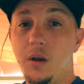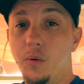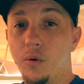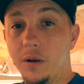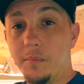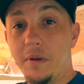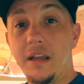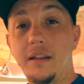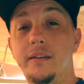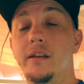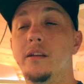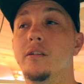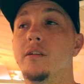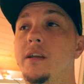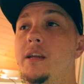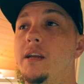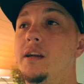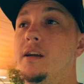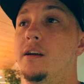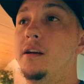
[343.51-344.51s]
We're going to make dinner
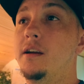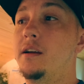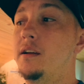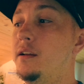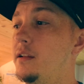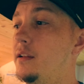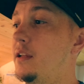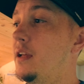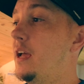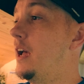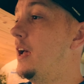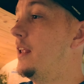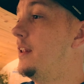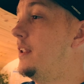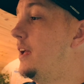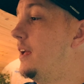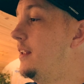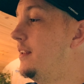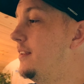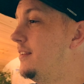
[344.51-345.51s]
here
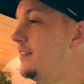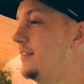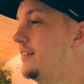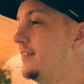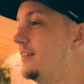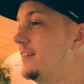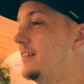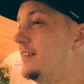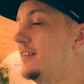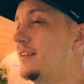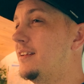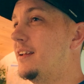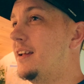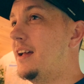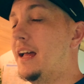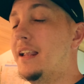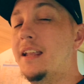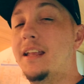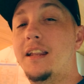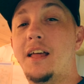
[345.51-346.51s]
and then,
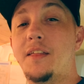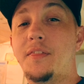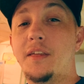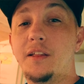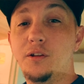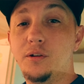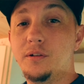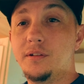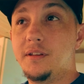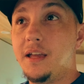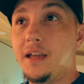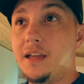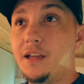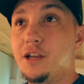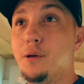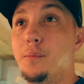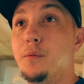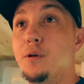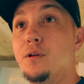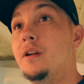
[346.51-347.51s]
and then I think there's a
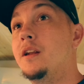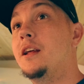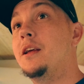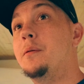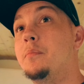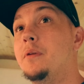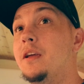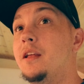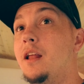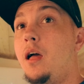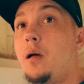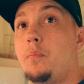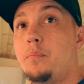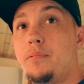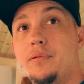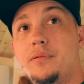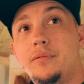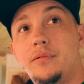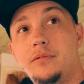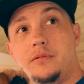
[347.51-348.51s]
community meetup,
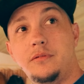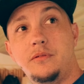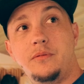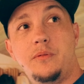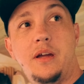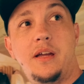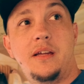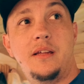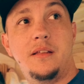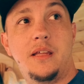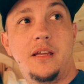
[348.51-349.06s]
right?